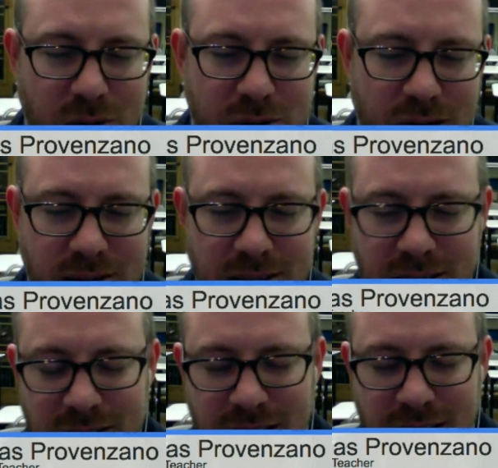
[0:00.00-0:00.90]
aren't
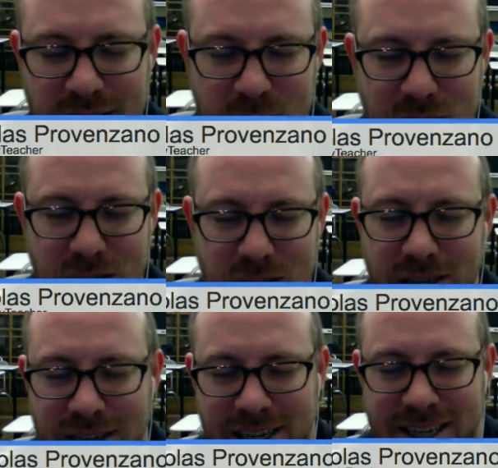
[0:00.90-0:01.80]
nearly as
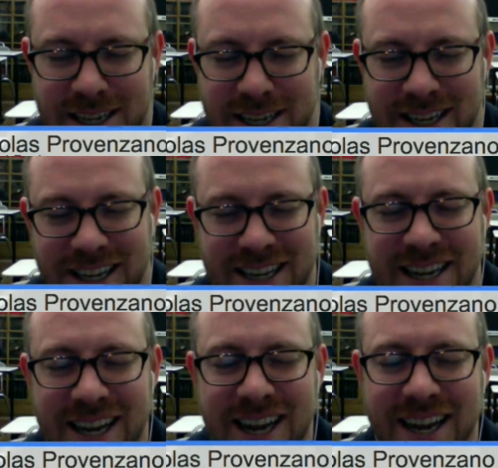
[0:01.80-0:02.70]
mature
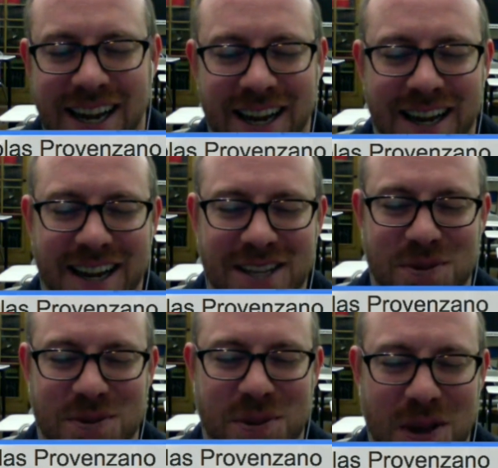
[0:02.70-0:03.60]

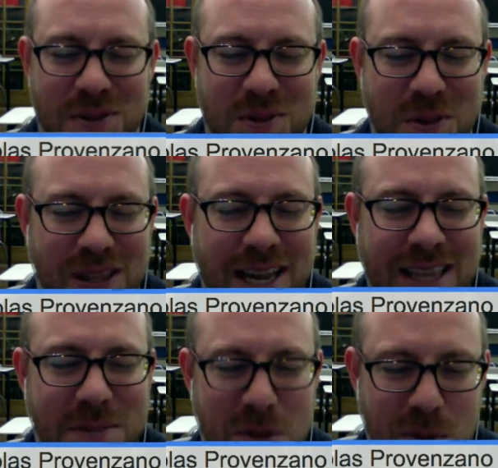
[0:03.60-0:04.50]
as we would like
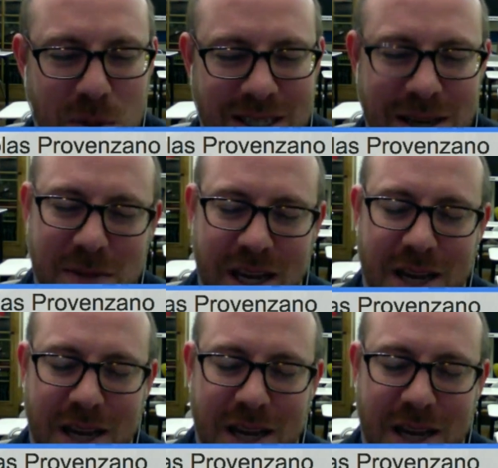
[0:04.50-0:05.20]
them to be sometimes.